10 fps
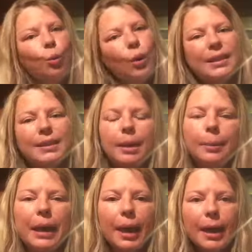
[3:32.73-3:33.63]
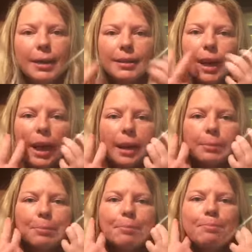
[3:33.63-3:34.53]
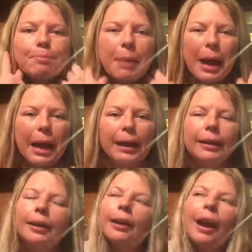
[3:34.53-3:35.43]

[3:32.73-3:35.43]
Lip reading: What's up, guys? I'm back.